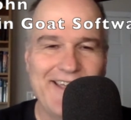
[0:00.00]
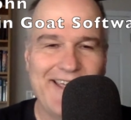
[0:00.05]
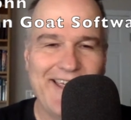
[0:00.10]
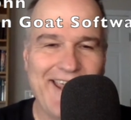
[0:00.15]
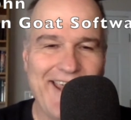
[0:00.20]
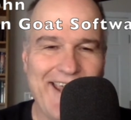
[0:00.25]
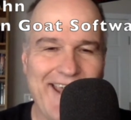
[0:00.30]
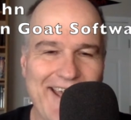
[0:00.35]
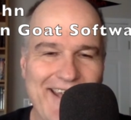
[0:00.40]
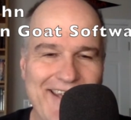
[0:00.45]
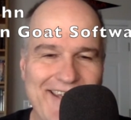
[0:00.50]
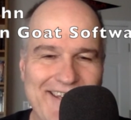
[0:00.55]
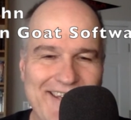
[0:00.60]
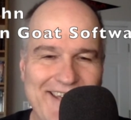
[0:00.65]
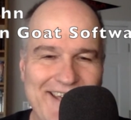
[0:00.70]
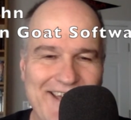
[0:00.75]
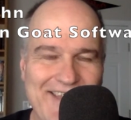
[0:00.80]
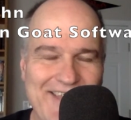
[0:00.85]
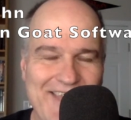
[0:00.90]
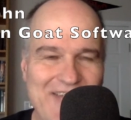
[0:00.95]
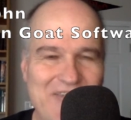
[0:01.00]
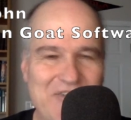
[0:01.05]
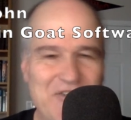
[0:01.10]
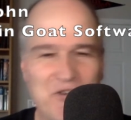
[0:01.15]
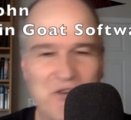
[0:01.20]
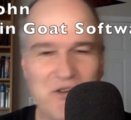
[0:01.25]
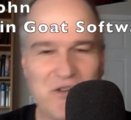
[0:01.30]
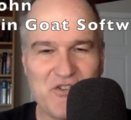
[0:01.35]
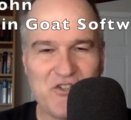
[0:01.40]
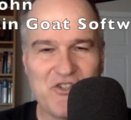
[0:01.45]
And uh, that's
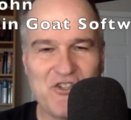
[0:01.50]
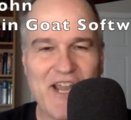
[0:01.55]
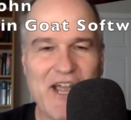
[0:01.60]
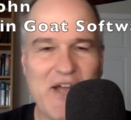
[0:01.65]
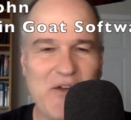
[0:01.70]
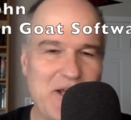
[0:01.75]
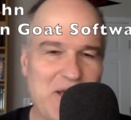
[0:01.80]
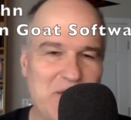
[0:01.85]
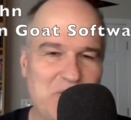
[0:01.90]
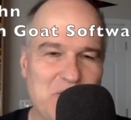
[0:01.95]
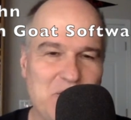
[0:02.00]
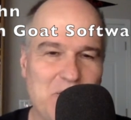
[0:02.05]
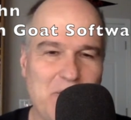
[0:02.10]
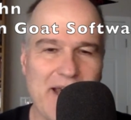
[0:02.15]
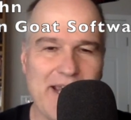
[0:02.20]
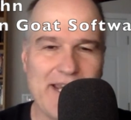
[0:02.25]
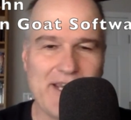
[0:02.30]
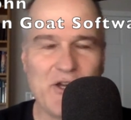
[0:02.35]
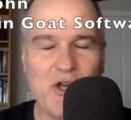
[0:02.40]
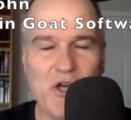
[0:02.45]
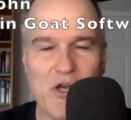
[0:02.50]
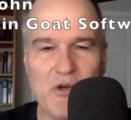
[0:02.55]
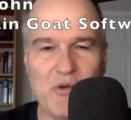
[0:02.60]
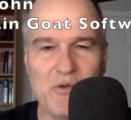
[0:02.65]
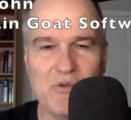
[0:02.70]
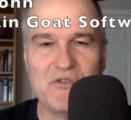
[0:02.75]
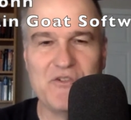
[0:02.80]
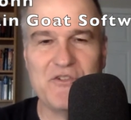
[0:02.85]
sort of a shout out to Mike Cohn.